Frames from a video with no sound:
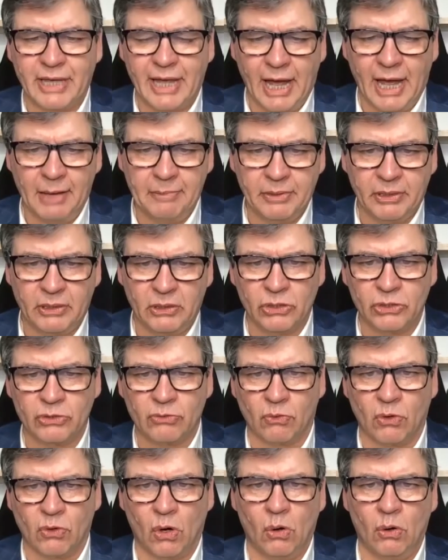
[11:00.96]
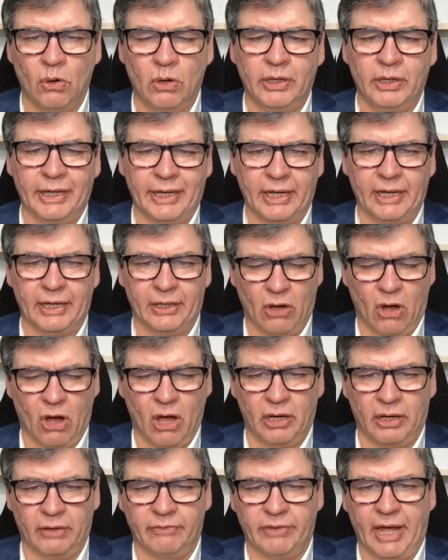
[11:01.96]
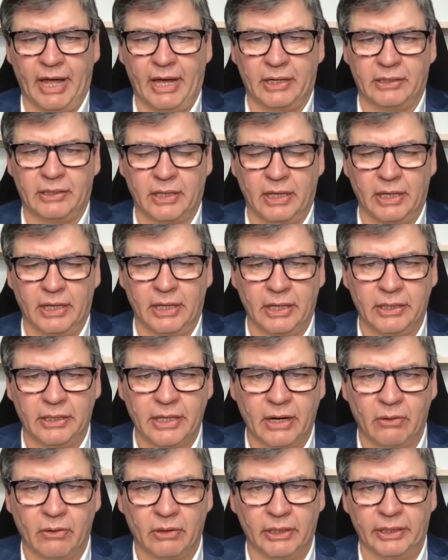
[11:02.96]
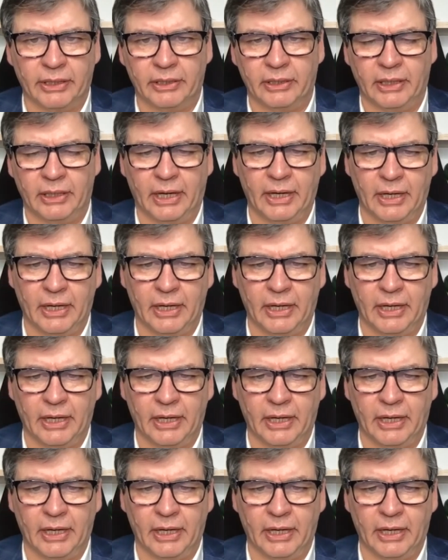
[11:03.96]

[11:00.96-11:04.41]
capital's role in all of that, Carolin?